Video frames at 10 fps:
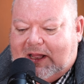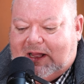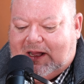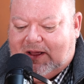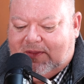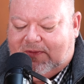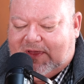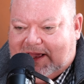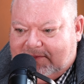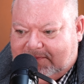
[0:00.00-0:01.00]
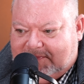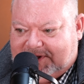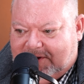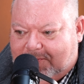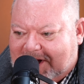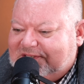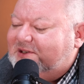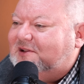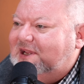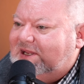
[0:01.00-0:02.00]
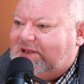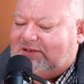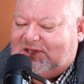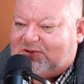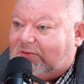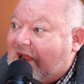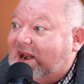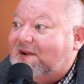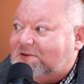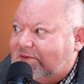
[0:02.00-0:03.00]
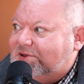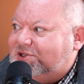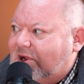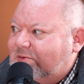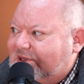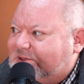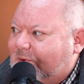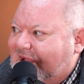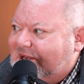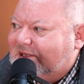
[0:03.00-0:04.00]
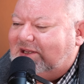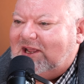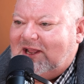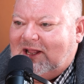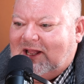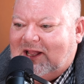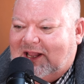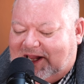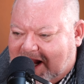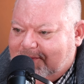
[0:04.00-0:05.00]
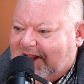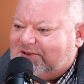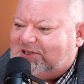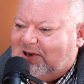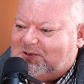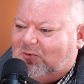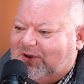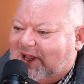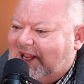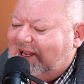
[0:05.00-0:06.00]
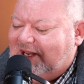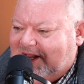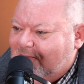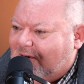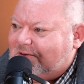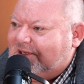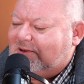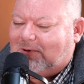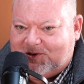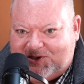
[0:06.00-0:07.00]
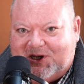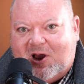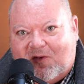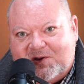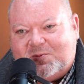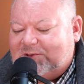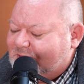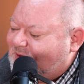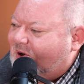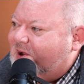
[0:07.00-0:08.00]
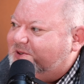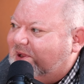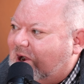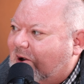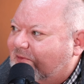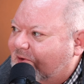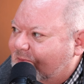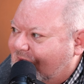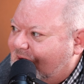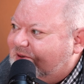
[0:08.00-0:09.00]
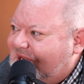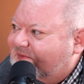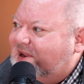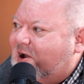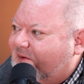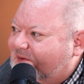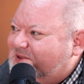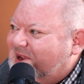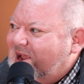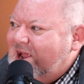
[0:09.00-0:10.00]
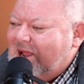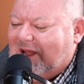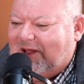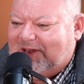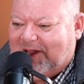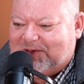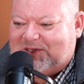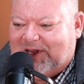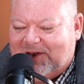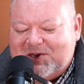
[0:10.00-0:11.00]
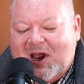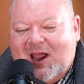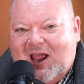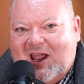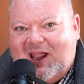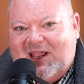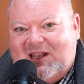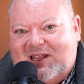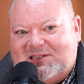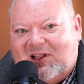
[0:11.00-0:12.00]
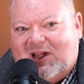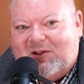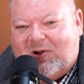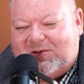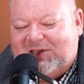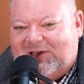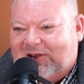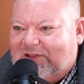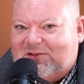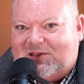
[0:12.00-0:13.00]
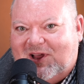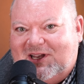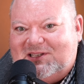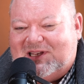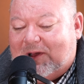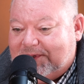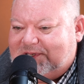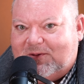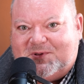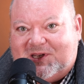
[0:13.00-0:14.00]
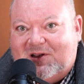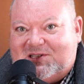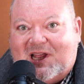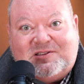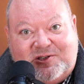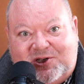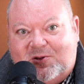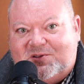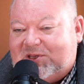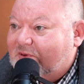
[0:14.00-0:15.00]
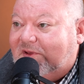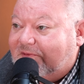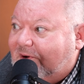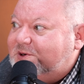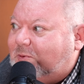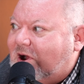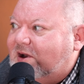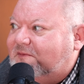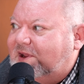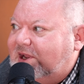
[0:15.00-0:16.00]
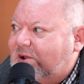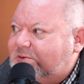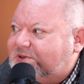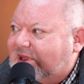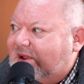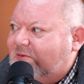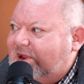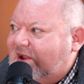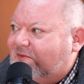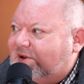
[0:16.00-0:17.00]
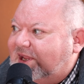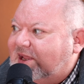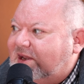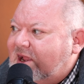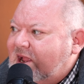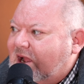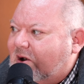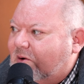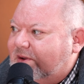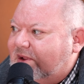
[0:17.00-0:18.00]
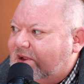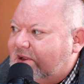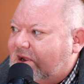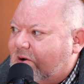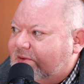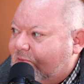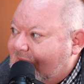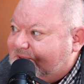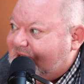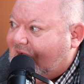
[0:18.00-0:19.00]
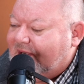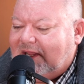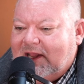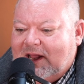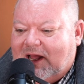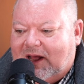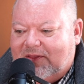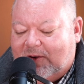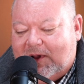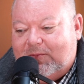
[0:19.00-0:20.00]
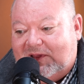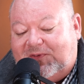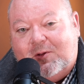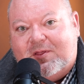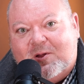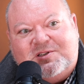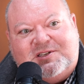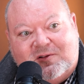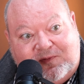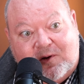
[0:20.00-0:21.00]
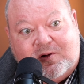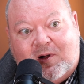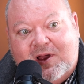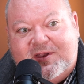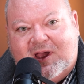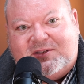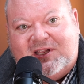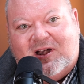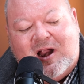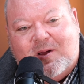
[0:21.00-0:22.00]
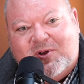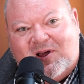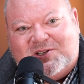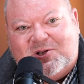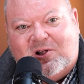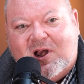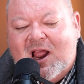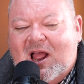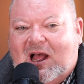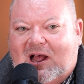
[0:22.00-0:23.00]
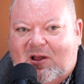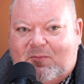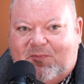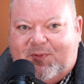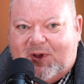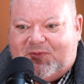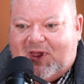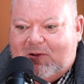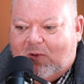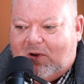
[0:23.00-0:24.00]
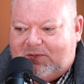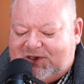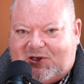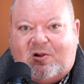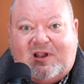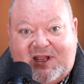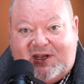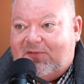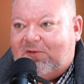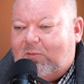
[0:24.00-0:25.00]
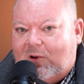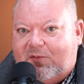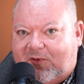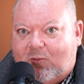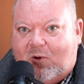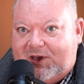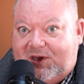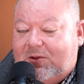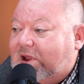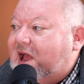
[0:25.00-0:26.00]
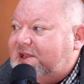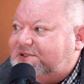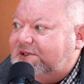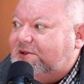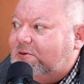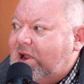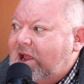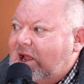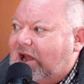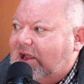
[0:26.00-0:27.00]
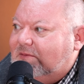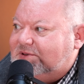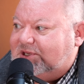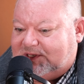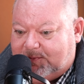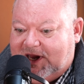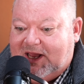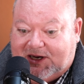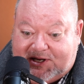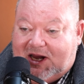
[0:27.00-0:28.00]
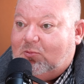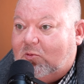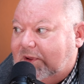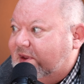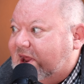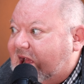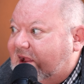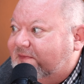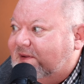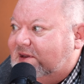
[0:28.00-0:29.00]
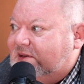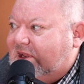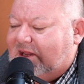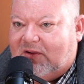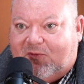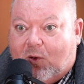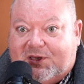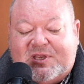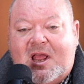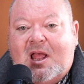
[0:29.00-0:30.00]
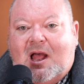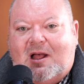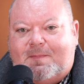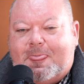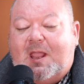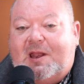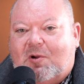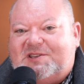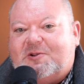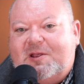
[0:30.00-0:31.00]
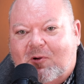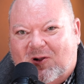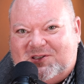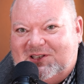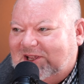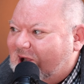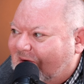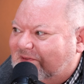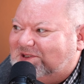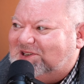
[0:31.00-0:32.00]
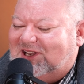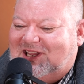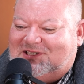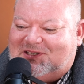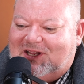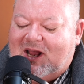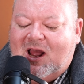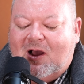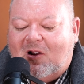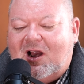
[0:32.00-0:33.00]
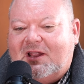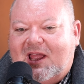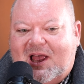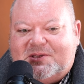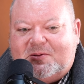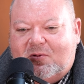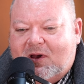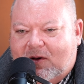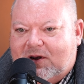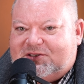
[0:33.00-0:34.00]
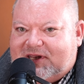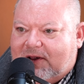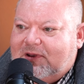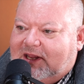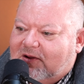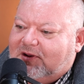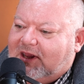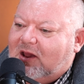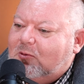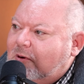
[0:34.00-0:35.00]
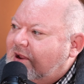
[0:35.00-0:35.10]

uh, that uh, basically just right after the show disbanded, he came downstairs one day and he walked in the purchasing office, which was across the hall from our T V office uh, downstairs. And he's like, walked in there to those ladies, and I was upstairs actually shooting some of the first product videos that we ever did on the, on the website. Uh-huh. uh, there may be a few of those still floating around out there. I'm not sure. Uh, but they were certainly a different world from what you guys do. Uh, it was just me at a table with a knife and, and a voice. Uh, anyway, so he walked in the office and he said, all right, guys, where's Tony going to go?